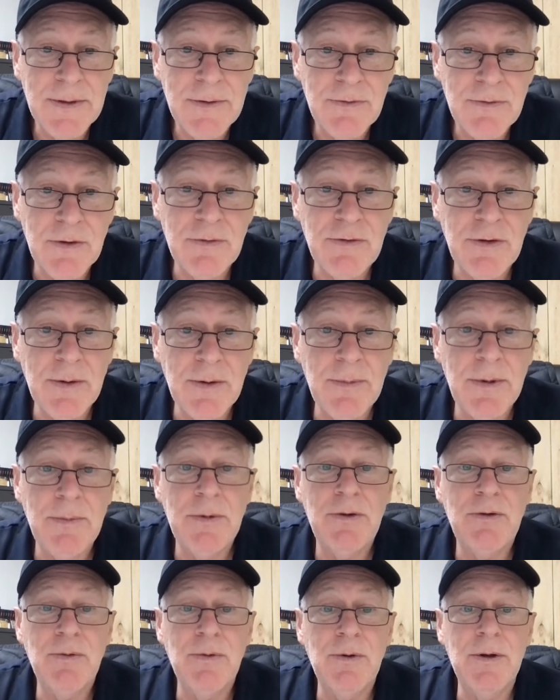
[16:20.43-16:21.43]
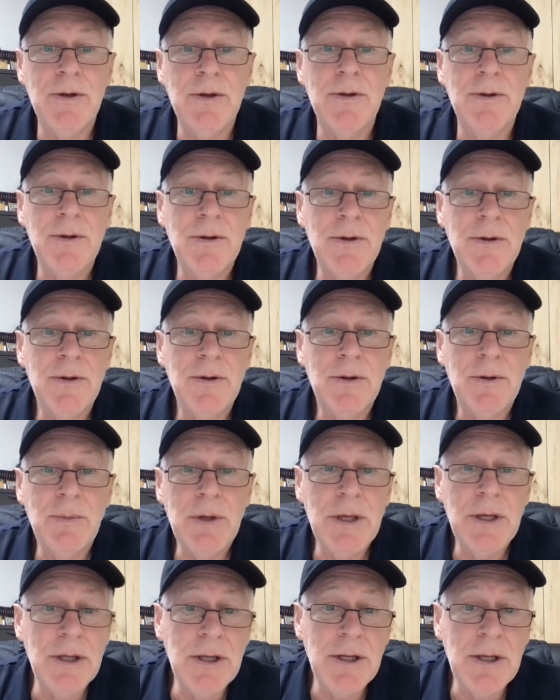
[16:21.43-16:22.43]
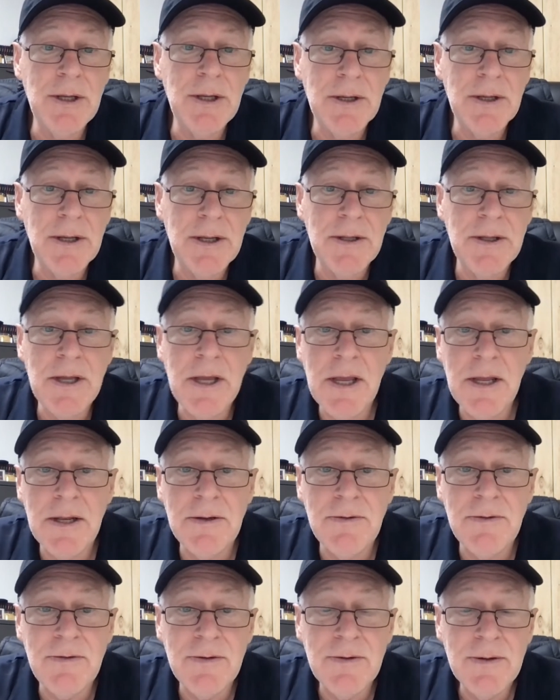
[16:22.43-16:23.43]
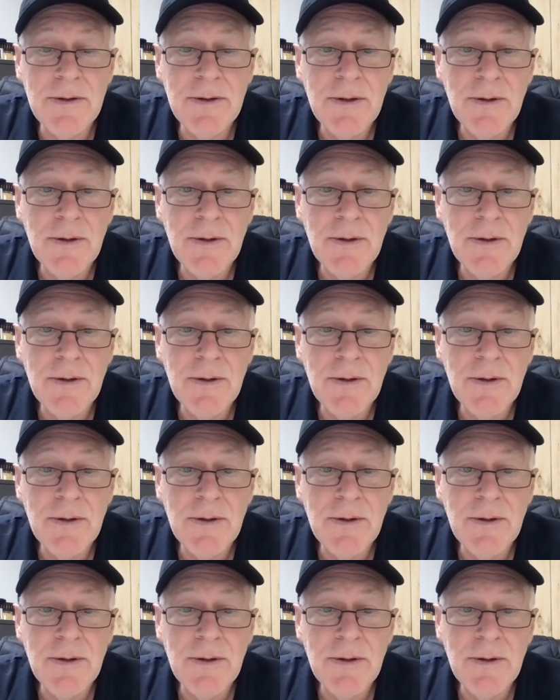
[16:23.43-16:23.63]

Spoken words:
So somewhere between the beginning and the end,